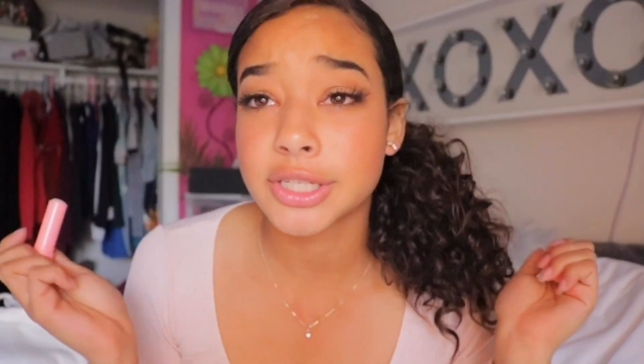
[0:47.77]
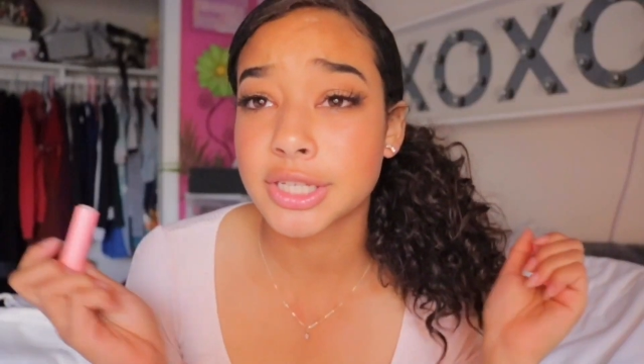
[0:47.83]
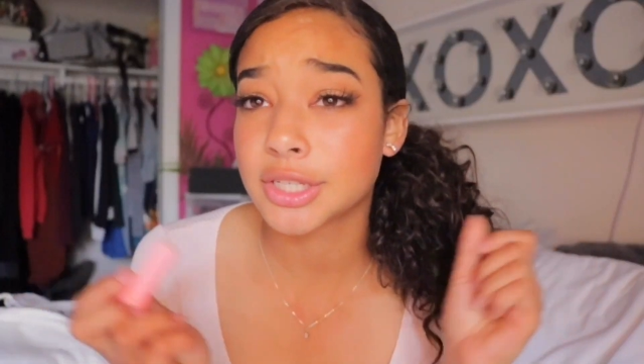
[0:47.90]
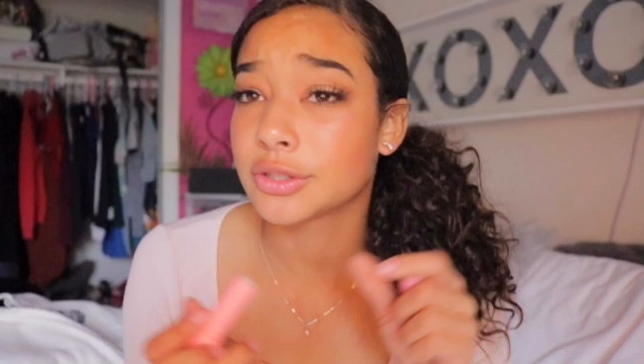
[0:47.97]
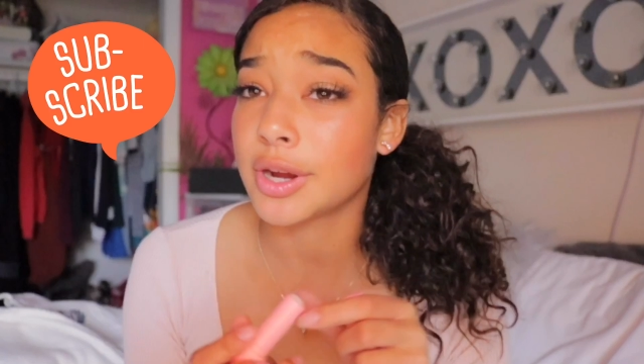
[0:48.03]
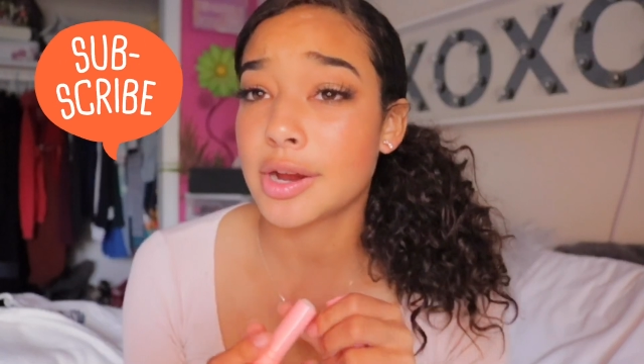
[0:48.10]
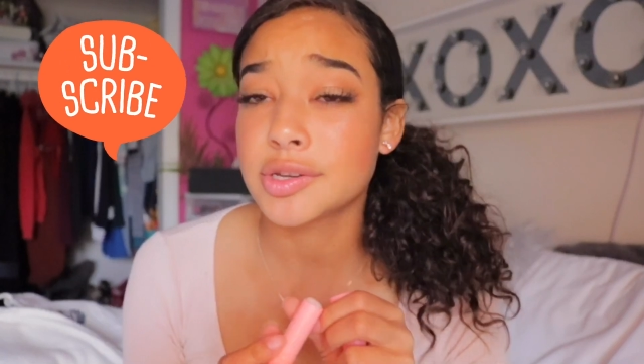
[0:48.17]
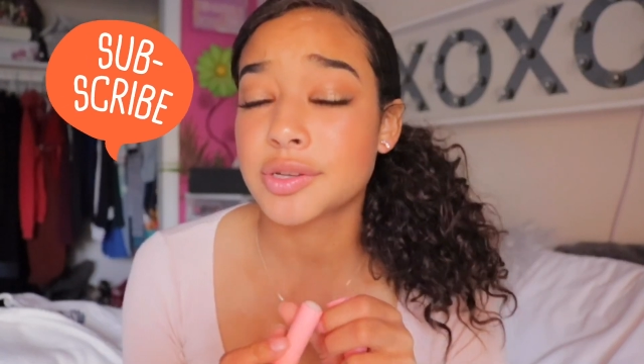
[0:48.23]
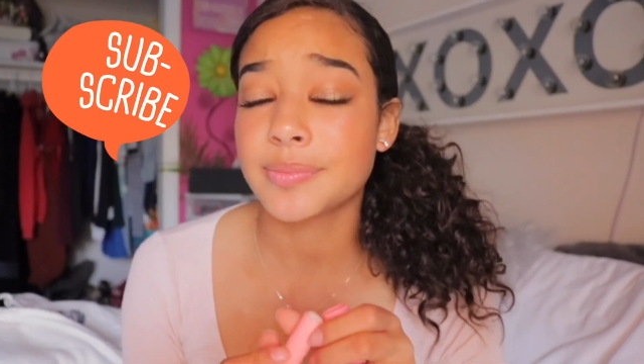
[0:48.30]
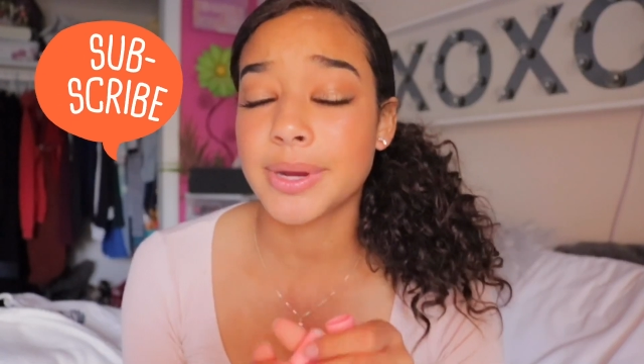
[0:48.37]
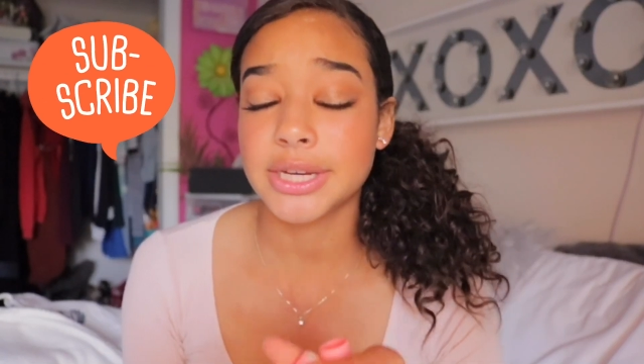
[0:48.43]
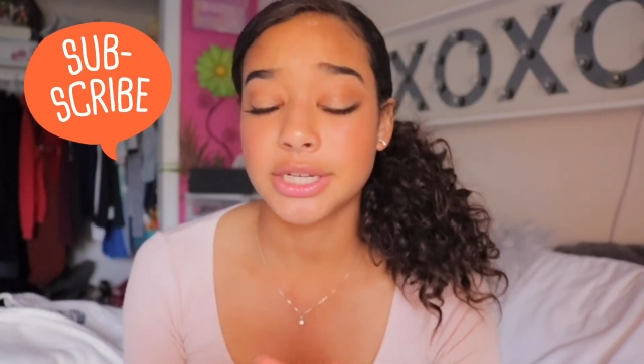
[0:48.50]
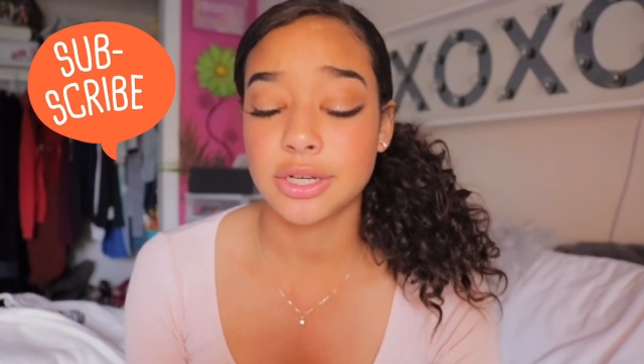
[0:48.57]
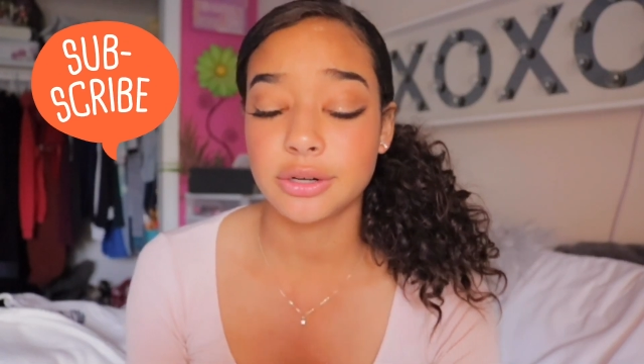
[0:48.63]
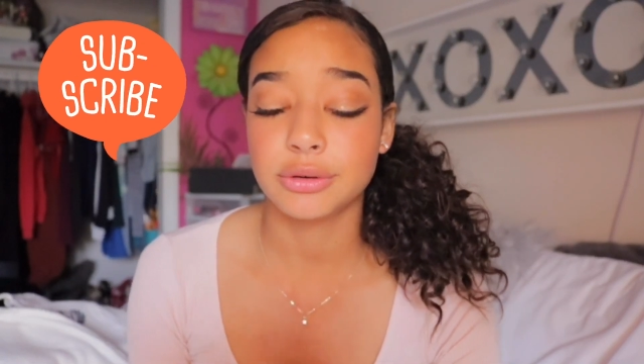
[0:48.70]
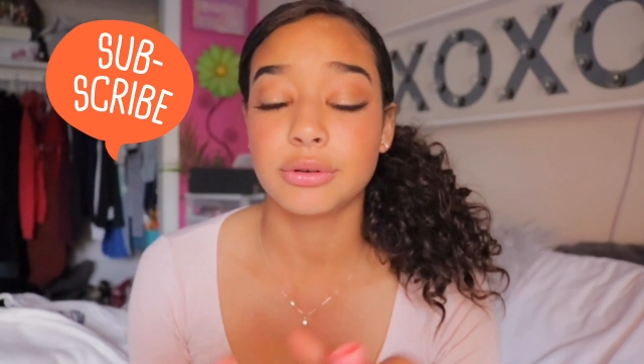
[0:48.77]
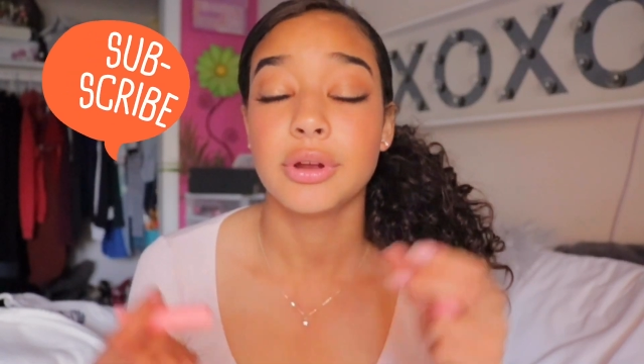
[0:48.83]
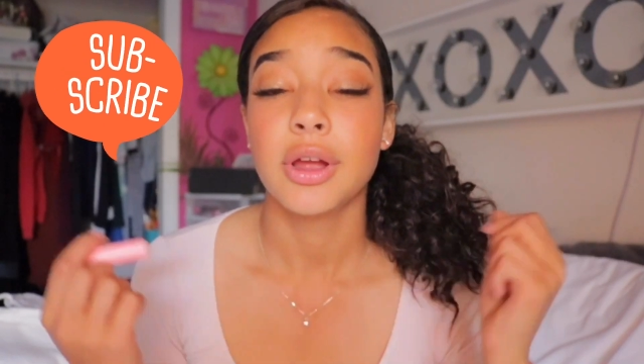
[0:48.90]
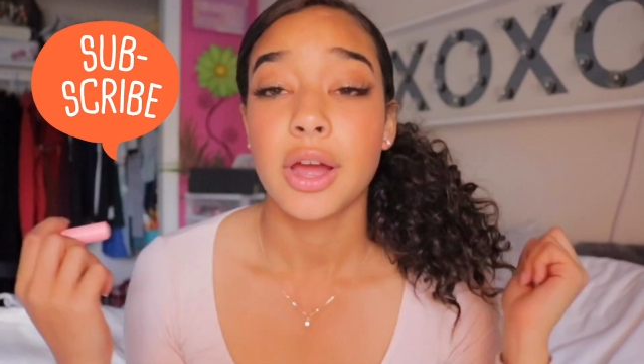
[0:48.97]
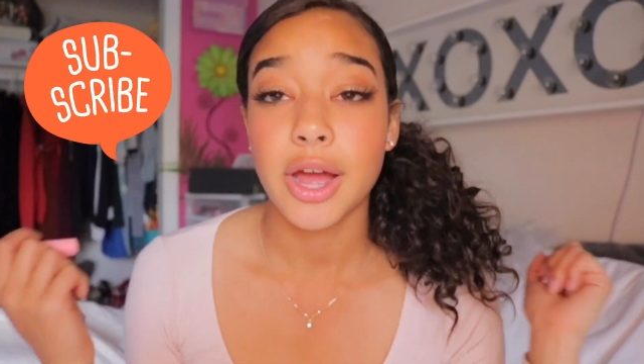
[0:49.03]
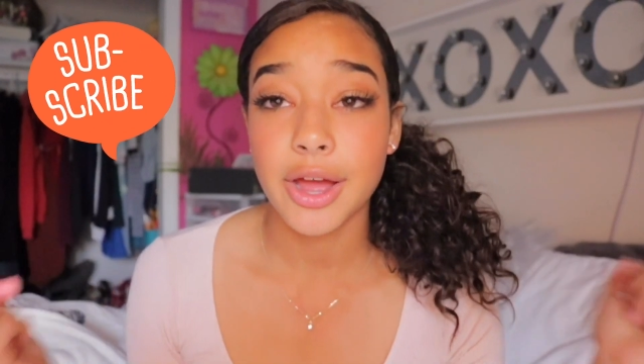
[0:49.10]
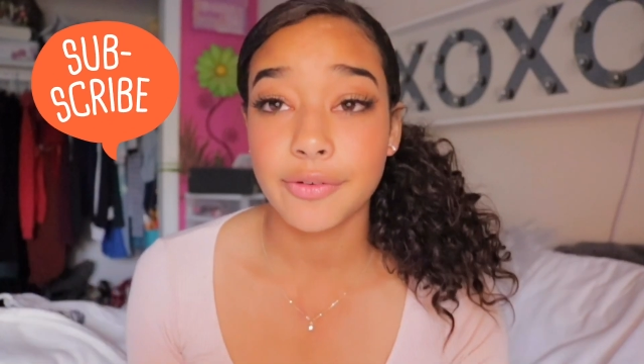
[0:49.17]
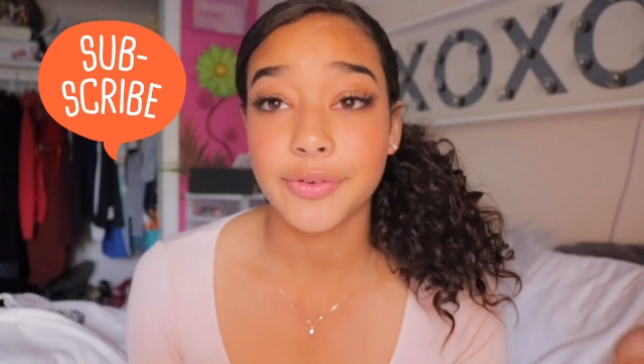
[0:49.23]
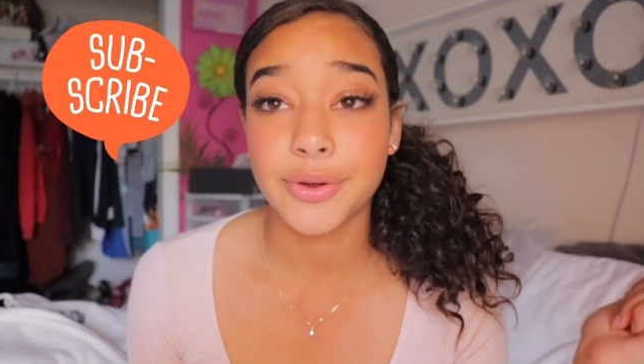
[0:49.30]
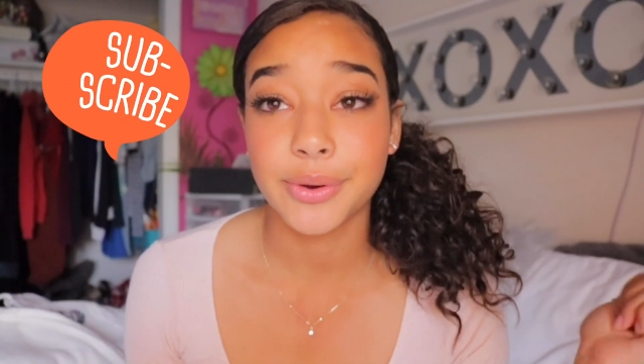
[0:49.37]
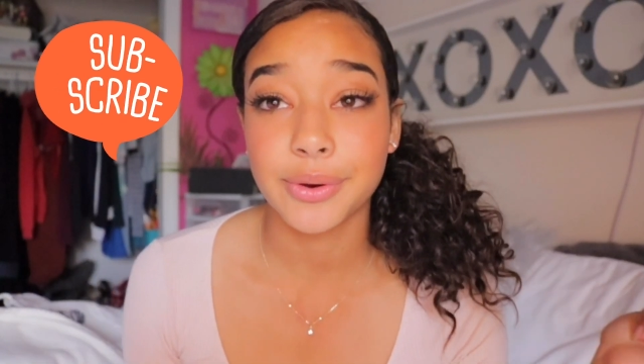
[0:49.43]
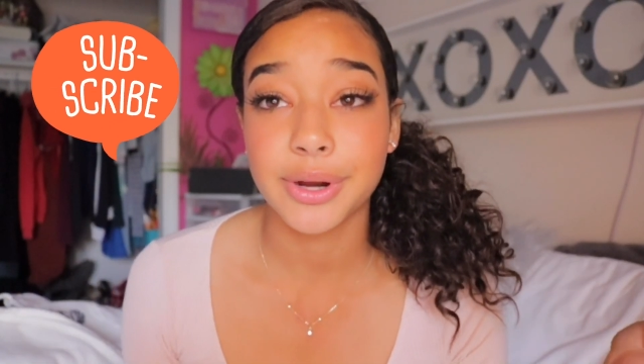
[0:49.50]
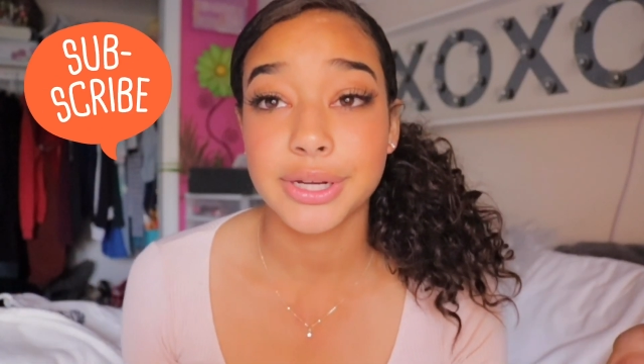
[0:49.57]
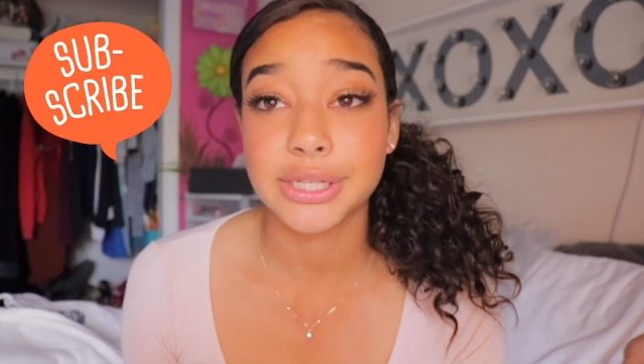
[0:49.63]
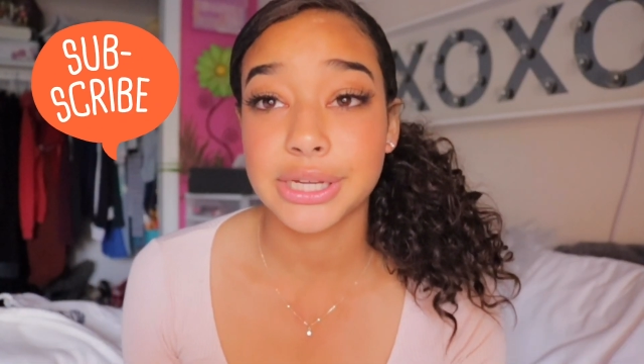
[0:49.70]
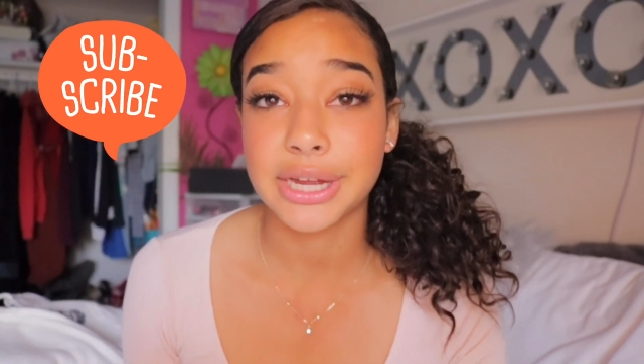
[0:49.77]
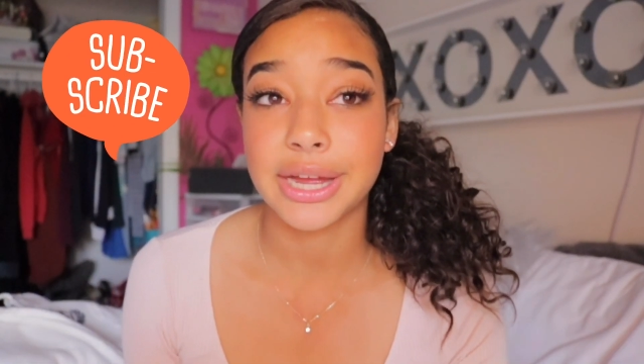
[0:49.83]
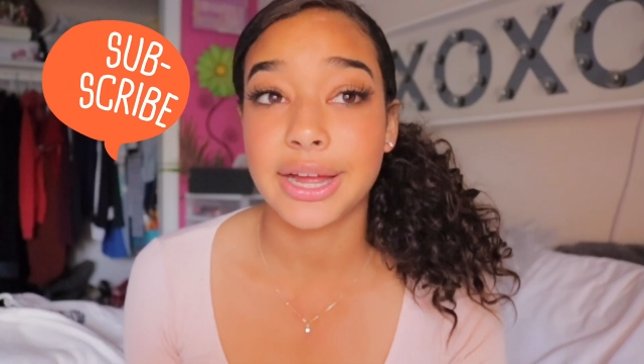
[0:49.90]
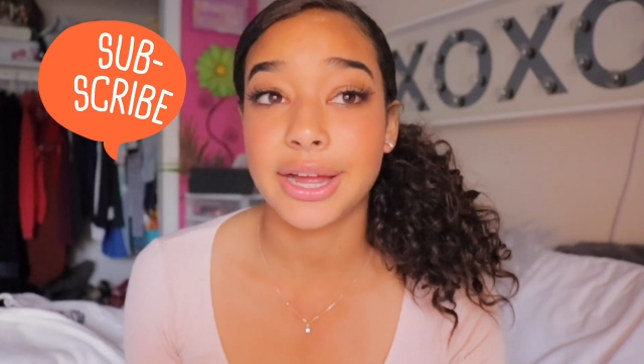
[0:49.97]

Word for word: subscribe to my channel, of course,